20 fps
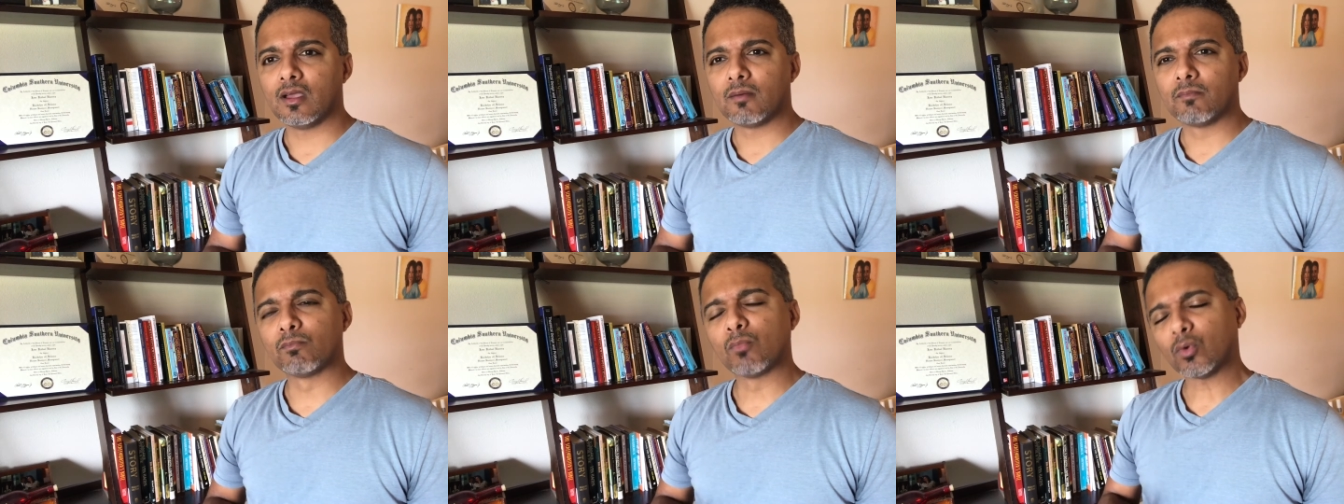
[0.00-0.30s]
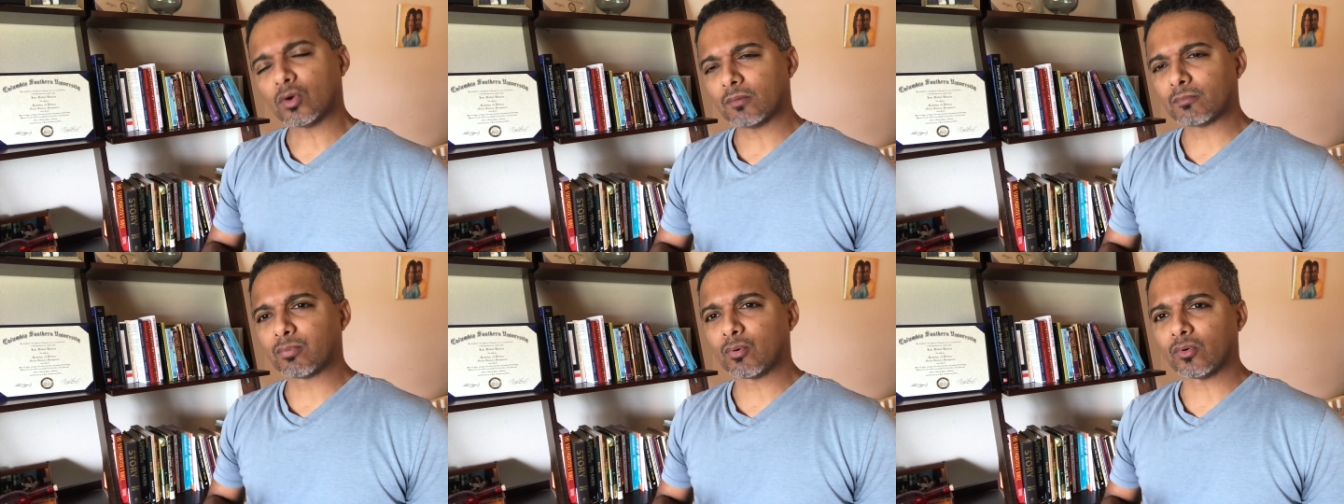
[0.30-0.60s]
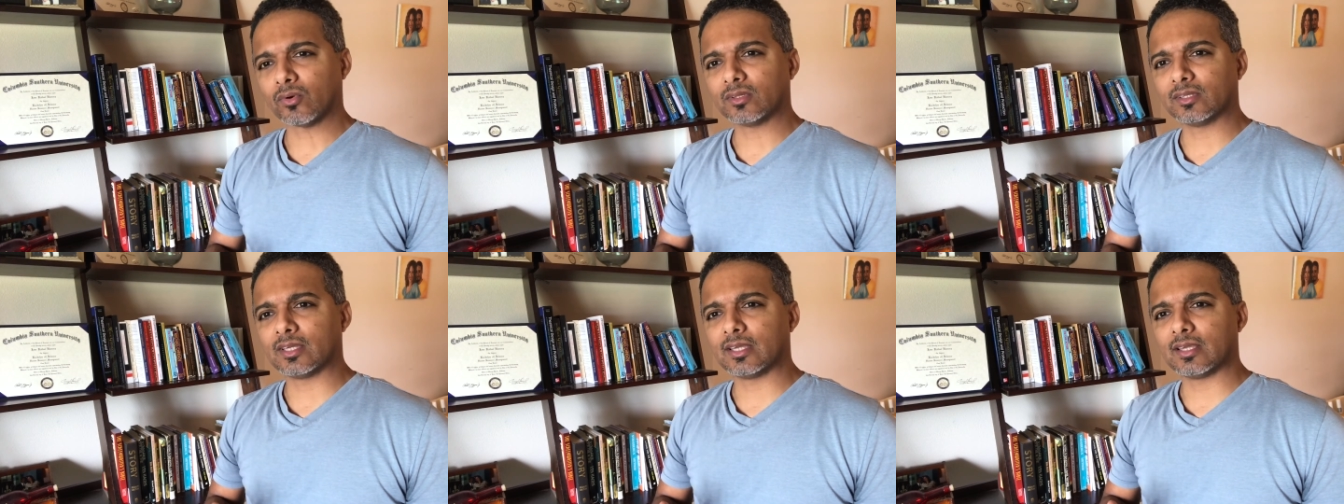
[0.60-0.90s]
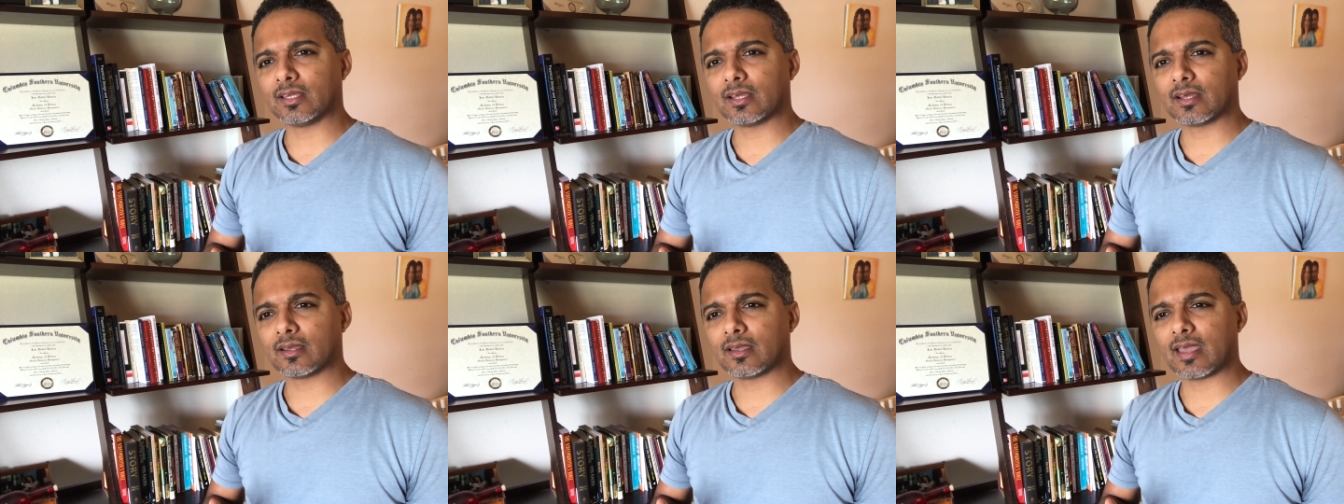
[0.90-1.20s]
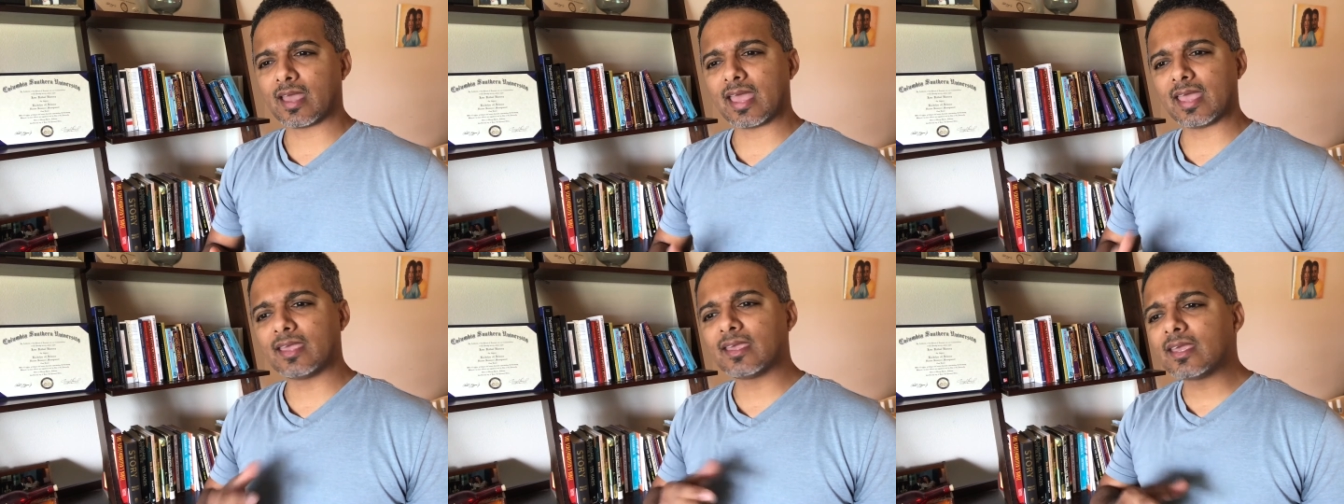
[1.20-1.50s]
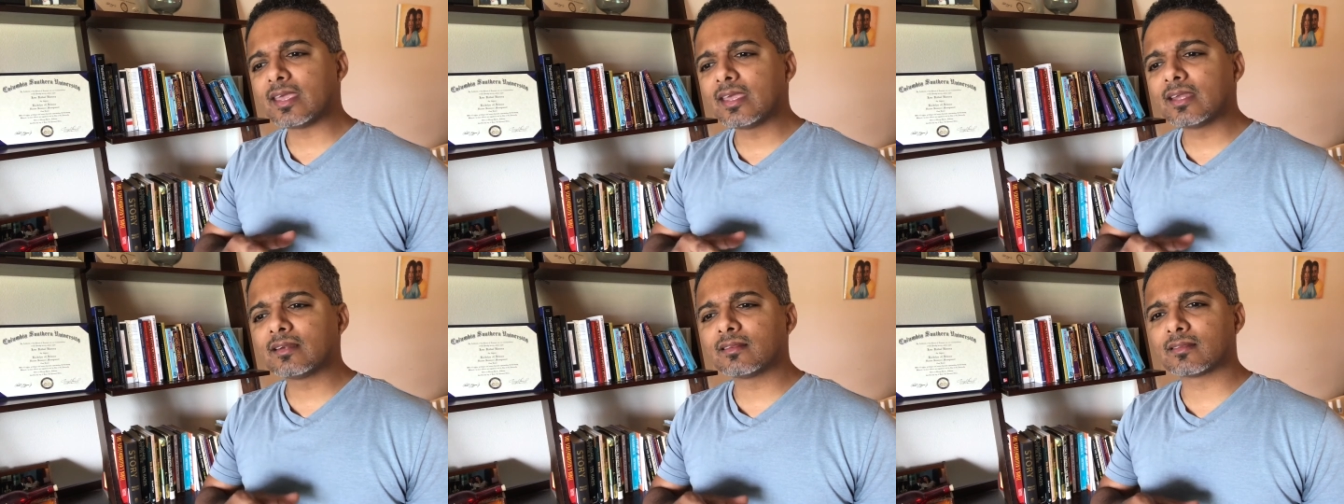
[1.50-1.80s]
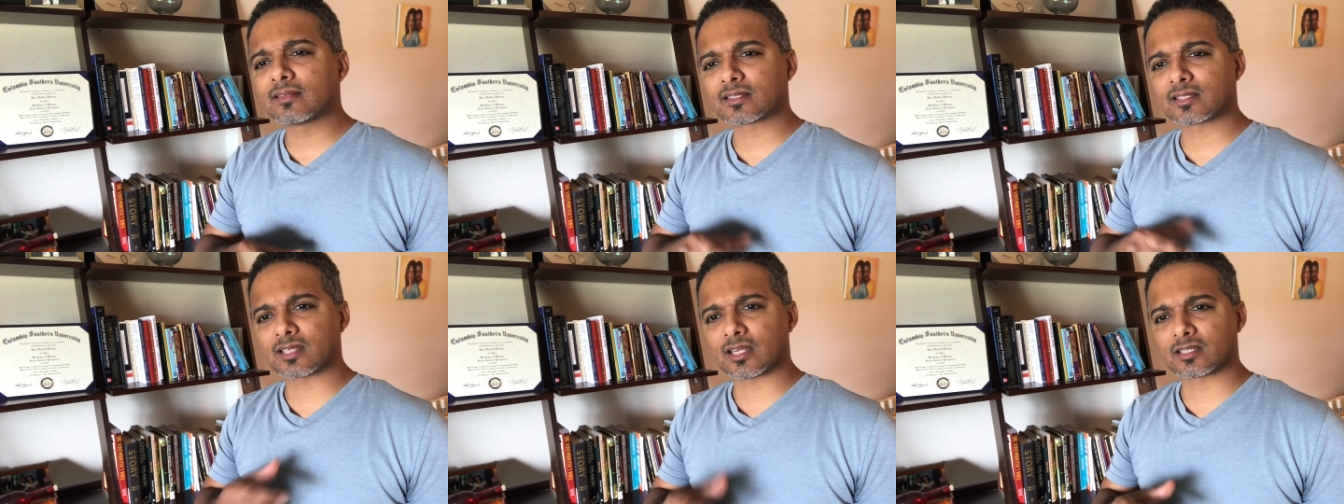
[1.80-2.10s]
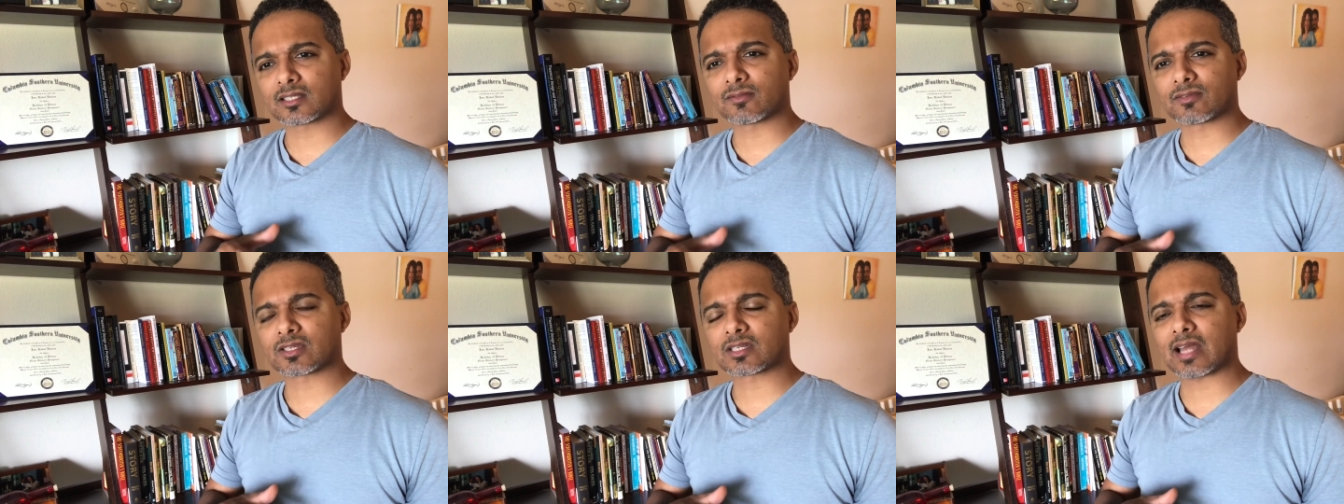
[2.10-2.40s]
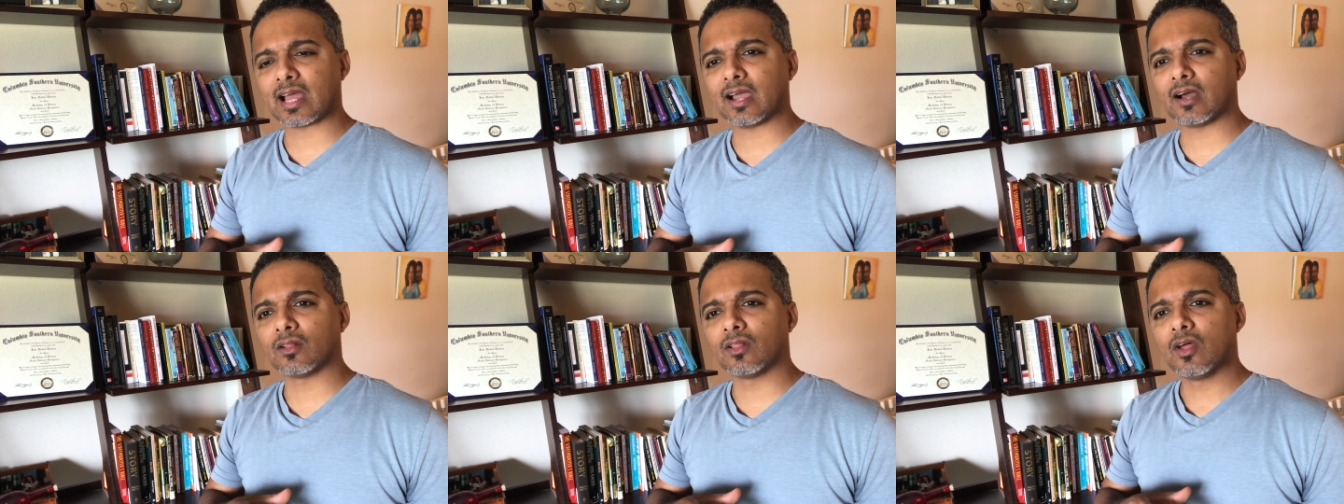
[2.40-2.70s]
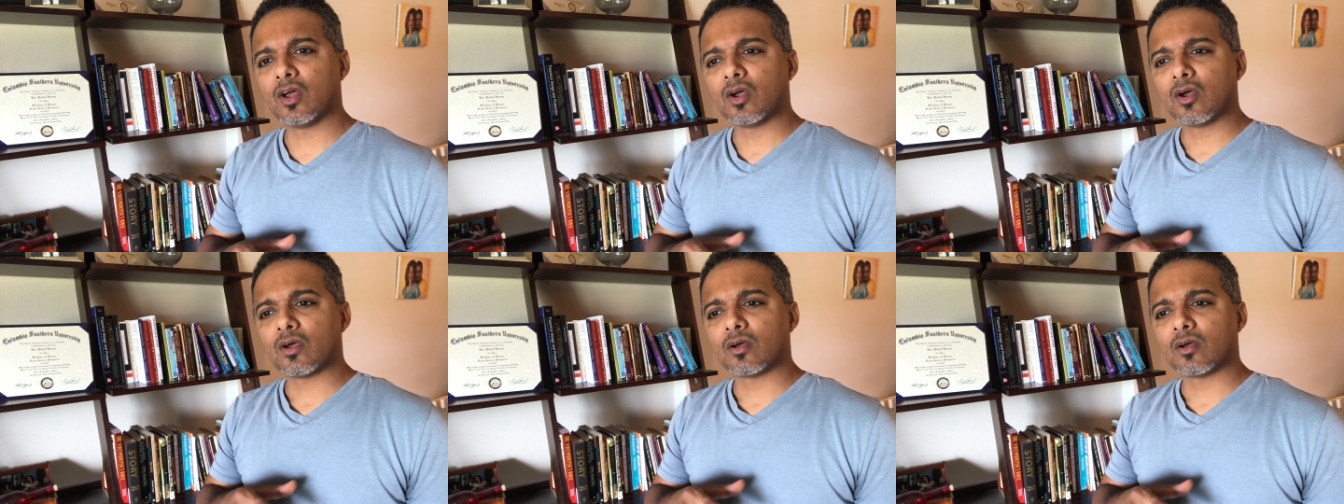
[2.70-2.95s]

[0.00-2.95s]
More importantly, in the sense of style,